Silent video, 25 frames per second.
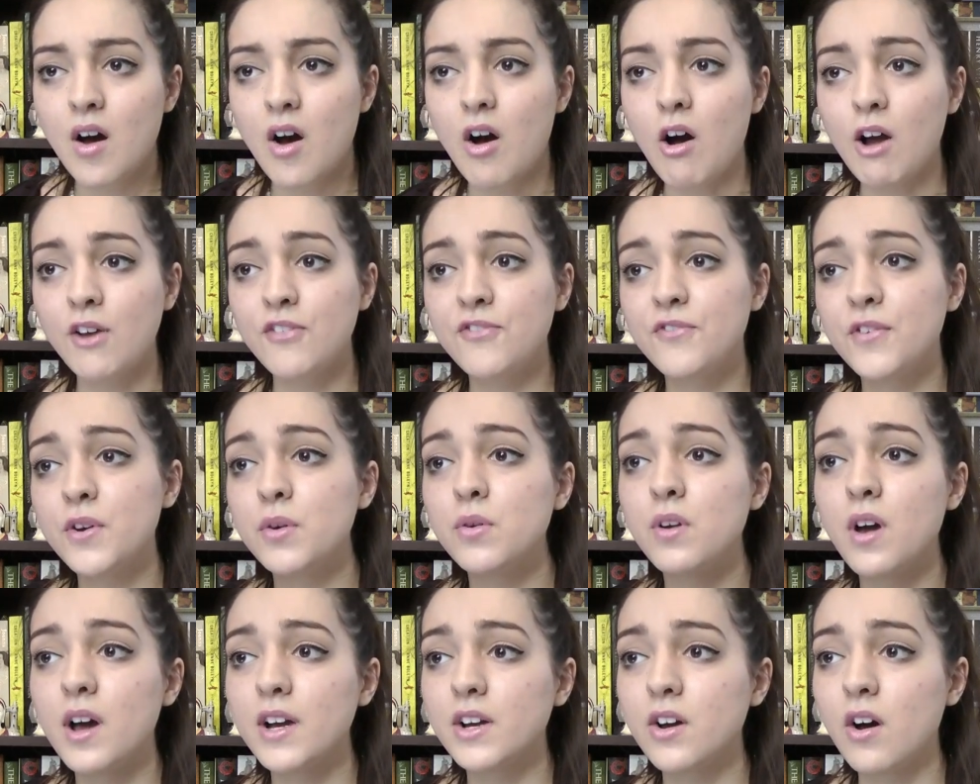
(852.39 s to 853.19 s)
I feel
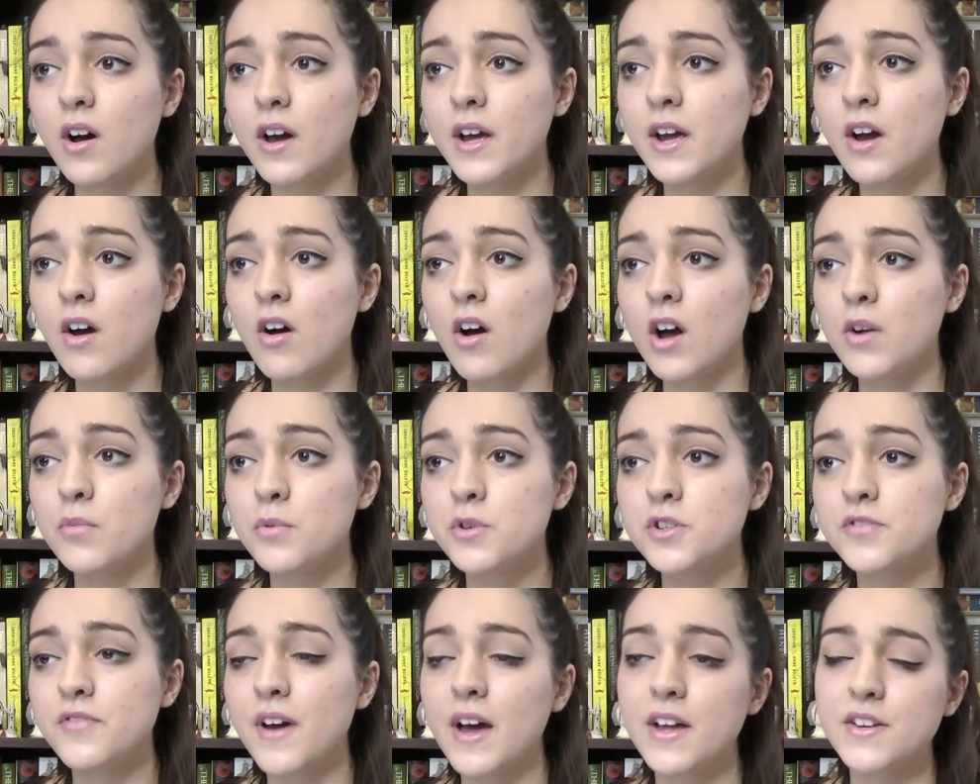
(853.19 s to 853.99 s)
like I
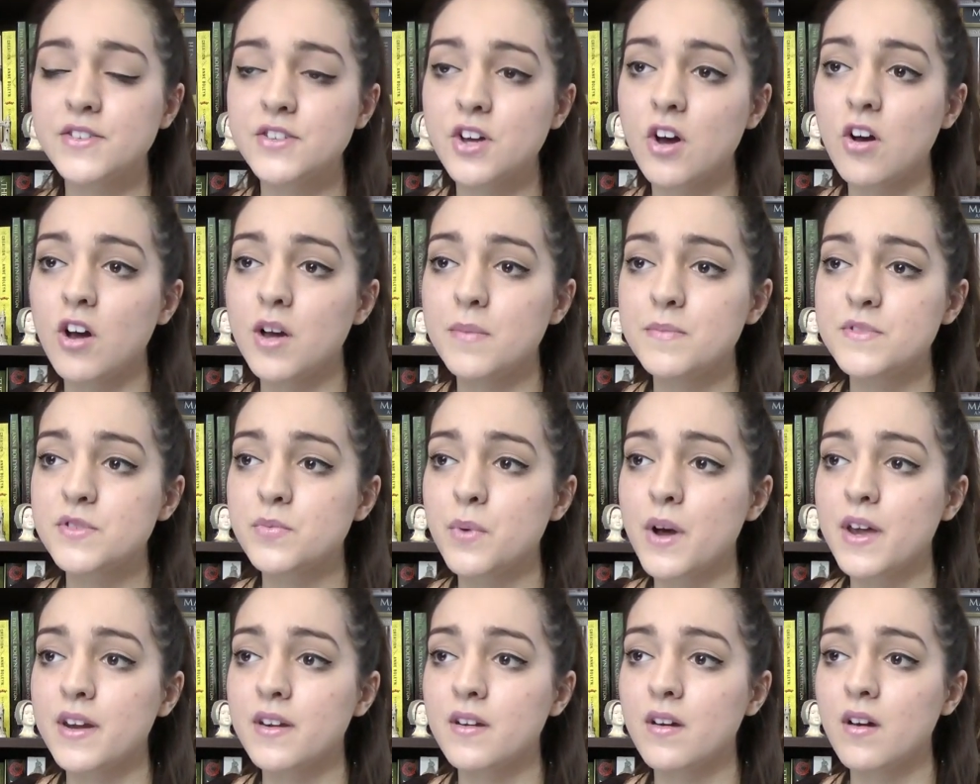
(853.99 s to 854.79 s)
would have had times
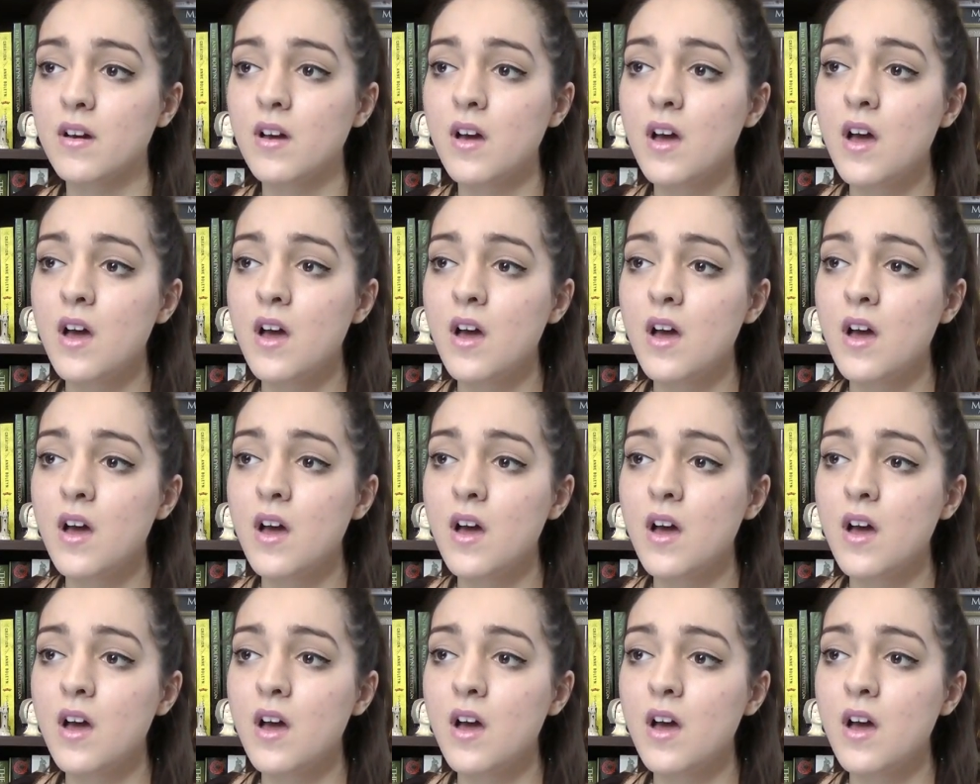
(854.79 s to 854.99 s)
when